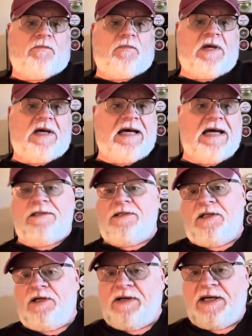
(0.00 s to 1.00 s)

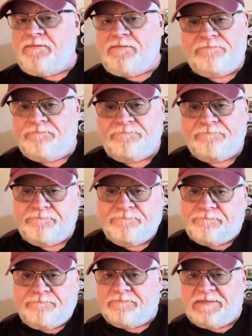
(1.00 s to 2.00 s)
I
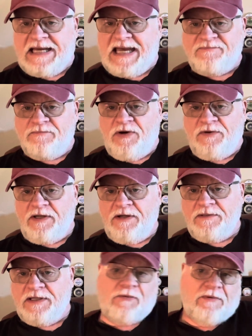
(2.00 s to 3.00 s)
have them on here
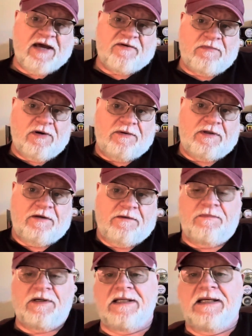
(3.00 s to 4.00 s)
and I don't have them on here.
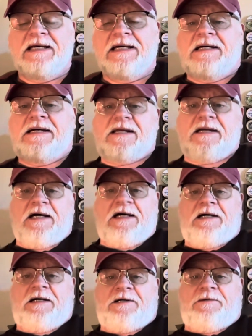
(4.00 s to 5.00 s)
But
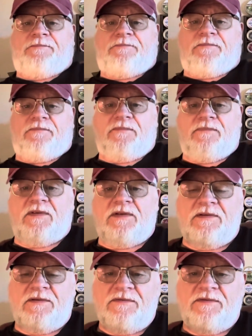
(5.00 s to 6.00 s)

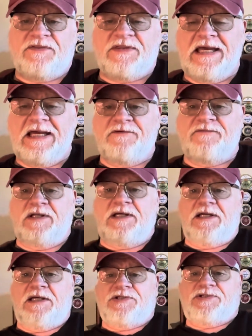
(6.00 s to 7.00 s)
the thing of it
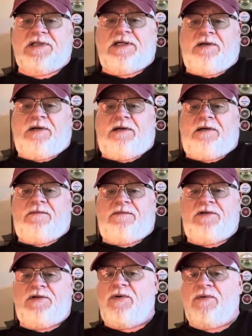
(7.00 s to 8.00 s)
is,
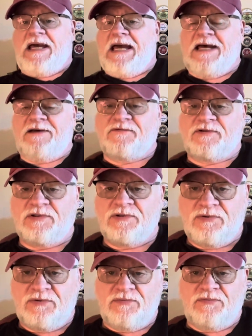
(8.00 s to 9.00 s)
you don't have to,